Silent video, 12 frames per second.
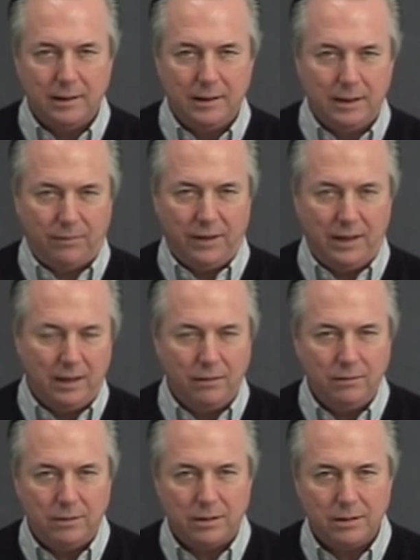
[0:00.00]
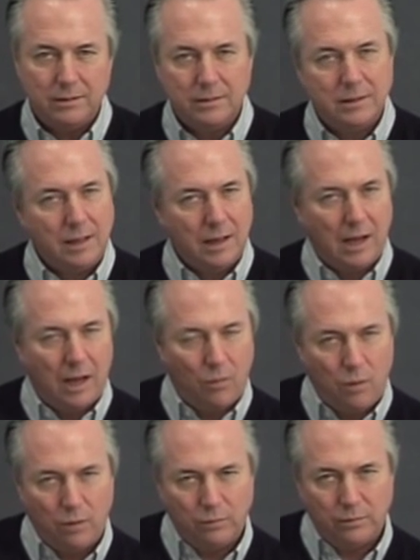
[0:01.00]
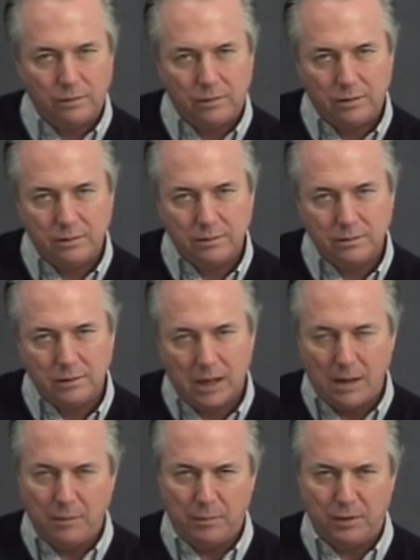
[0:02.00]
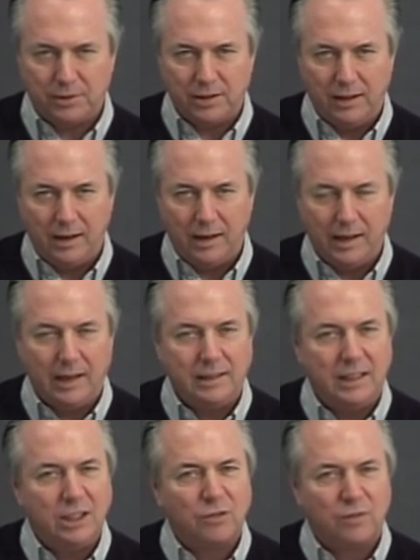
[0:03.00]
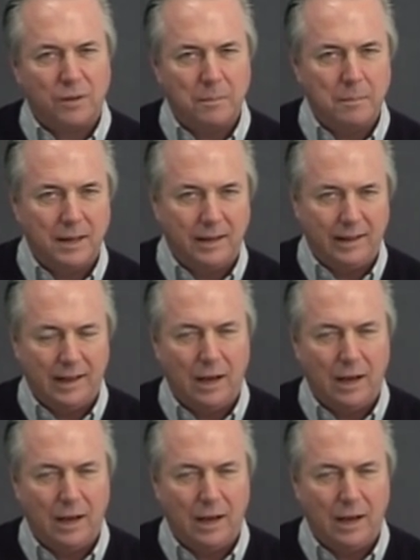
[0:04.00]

If they don't, I won't. I'm a mercenary. I teach for money.